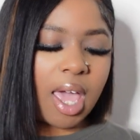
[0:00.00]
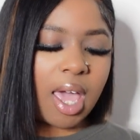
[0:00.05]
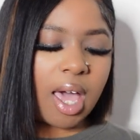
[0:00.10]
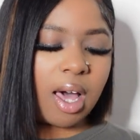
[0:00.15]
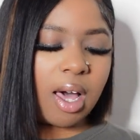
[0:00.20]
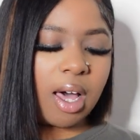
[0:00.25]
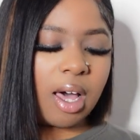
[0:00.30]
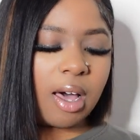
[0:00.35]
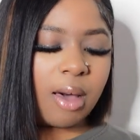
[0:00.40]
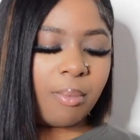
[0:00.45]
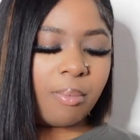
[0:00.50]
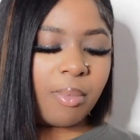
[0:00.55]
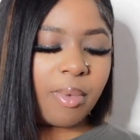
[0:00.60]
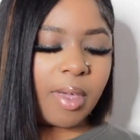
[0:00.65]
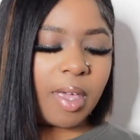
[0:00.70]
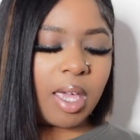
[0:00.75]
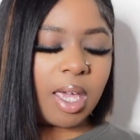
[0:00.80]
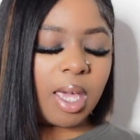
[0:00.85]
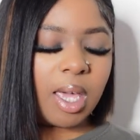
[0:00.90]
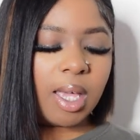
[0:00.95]
Um,
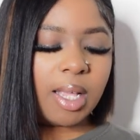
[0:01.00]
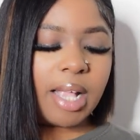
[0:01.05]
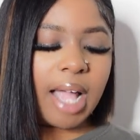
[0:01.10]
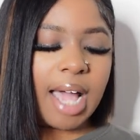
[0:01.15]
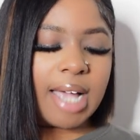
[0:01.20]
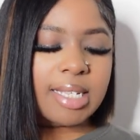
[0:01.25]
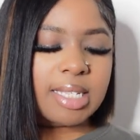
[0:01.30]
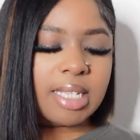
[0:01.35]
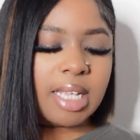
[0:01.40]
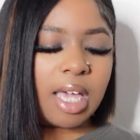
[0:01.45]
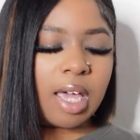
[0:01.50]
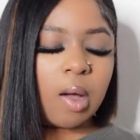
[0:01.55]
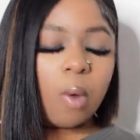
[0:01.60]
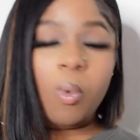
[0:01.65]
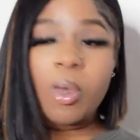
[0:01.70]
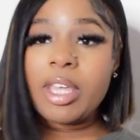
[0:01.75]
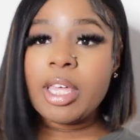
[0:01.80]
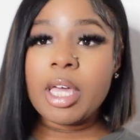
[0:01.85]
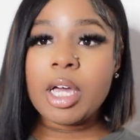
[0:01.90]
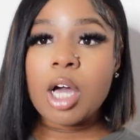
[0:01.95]
and I said,
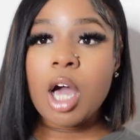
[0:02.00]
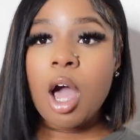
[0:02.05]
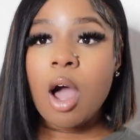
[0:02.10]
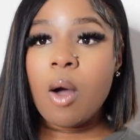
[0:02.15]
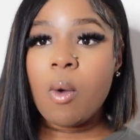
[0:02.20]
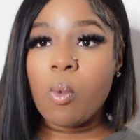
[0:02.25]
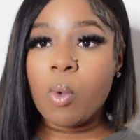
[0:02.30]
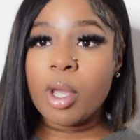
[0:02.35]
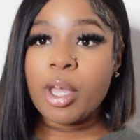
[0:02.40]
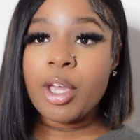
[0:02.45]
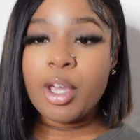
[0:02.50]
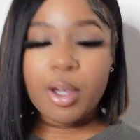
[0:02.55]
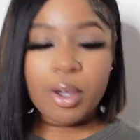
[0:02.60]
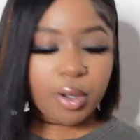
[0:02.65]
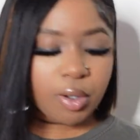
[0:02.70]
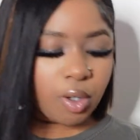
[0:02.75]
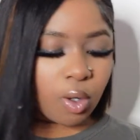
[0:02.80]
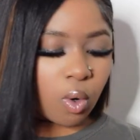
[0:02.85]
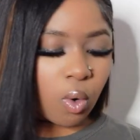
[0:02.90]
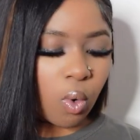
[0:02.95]
we get called
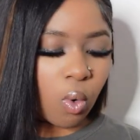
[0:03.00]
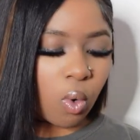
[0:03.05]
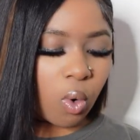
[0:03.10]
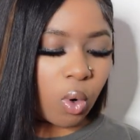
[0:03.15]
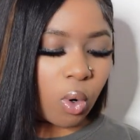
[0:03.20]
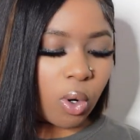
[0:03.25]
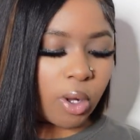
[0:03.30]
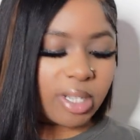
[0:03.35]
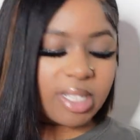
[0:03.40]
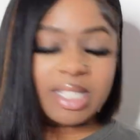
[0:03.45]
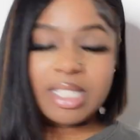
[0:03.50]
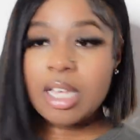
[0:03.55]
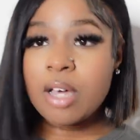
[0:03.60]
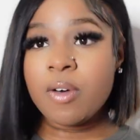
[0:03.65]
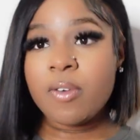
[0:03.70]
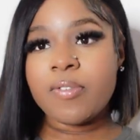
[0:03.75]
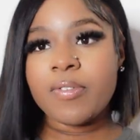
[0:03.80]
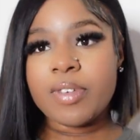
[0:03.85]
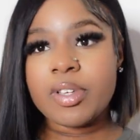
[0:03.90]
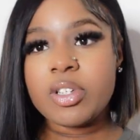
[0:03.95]
weird or
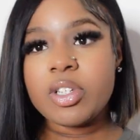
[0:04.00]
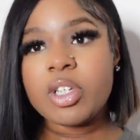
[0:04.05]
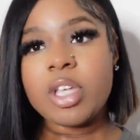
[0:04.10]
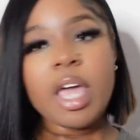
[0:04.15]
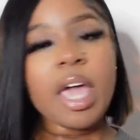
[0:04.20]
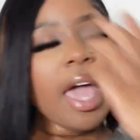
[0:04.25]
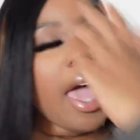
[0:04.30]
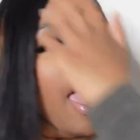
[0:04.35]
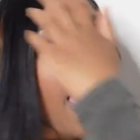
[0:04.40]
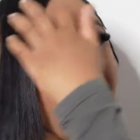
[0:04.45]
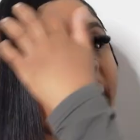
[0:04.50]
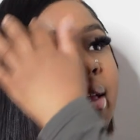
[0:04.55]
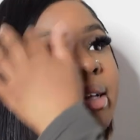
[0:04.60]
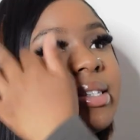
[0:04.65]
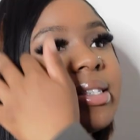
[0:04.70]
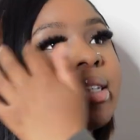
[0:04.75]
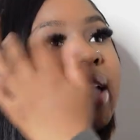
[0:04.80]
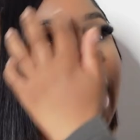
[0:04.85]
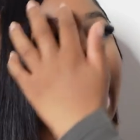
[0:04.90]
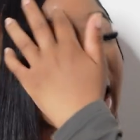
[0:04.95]
selfish. And
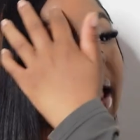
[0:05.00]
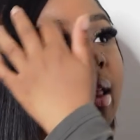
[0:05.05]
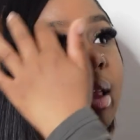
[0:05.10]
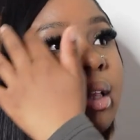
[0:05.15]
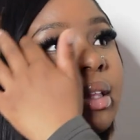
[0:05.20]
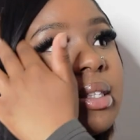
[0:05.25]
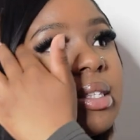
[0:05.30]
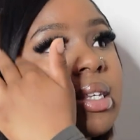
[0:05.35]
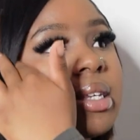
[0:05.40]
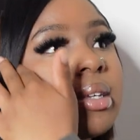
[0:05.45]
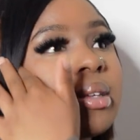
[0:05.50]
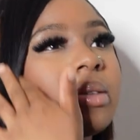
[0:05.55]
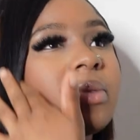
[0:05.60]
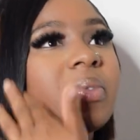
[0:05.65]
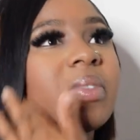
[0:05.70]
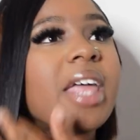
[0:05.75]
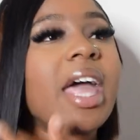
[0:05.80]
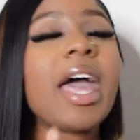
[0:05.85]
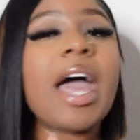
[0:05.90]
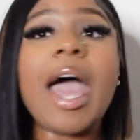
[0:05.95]
it's not
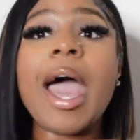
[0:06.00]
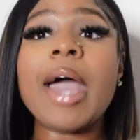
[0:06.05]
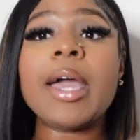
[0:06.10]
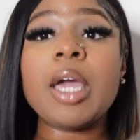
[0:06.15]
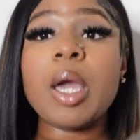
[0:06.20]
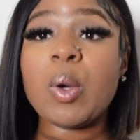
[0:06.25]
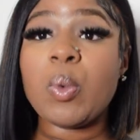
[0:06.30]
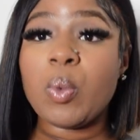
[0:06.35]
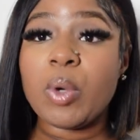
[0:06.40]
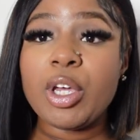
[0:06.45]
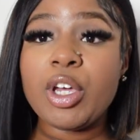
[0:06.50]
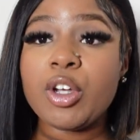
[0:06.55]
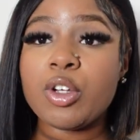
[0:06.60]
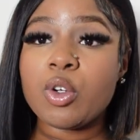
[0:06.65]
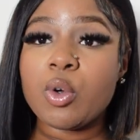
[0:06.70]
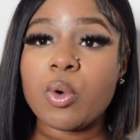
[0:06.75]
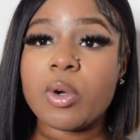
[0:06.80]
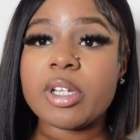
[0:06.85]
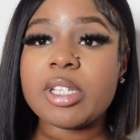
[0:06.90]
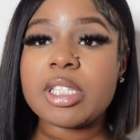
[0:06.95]
that I am weird
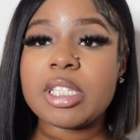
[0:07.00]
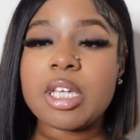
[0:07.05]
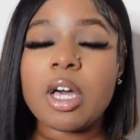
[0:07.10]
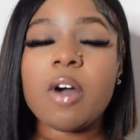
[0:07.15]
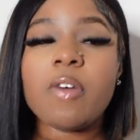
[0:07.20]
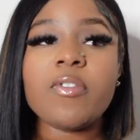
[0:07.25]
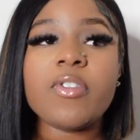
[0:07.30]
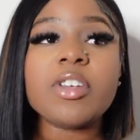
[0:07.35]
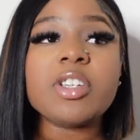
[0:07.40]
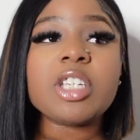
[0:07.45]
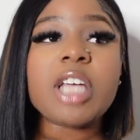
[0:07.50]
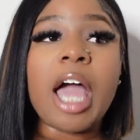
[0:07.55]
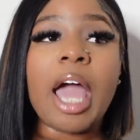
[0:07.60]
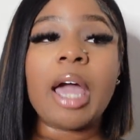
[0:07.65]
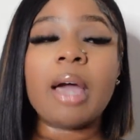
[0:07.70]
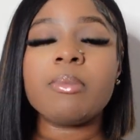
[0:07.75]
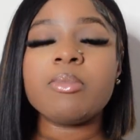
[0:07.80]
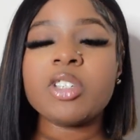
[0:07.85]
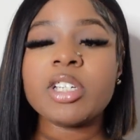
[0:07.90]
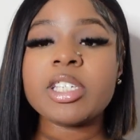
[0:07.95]
or selfish.
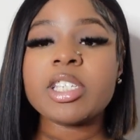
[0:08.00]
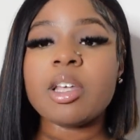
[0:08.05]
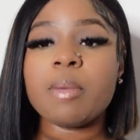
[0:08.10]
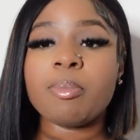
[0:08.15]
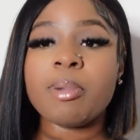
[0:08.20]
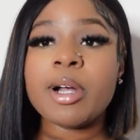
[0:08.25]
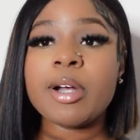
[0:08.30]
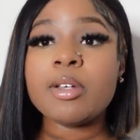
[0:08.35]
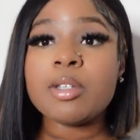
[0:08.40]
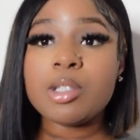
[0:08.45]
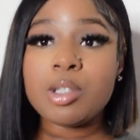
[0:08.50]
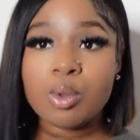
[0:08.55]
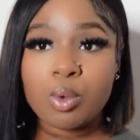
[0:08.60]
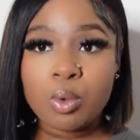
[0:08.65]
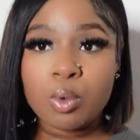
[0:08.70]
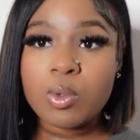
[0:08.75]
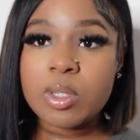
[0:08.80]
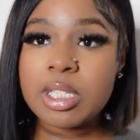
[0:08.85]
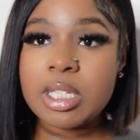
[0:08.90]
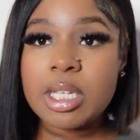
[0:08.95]
I'm just a person
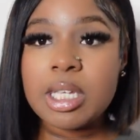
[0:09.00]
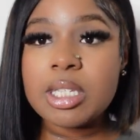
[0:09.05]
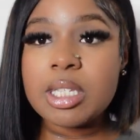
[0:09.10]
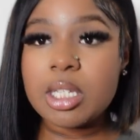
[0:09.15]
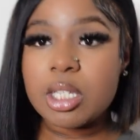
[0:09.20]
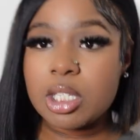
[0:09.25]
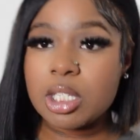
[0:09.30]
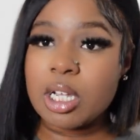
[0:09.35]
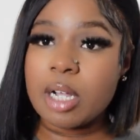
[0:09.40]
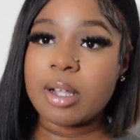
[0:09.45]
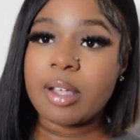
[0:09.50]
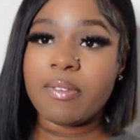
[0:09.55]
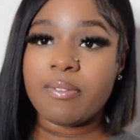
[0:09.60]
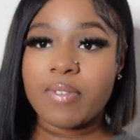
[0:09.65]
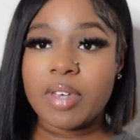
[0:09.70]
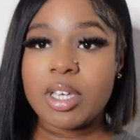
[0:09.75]
who sees a certain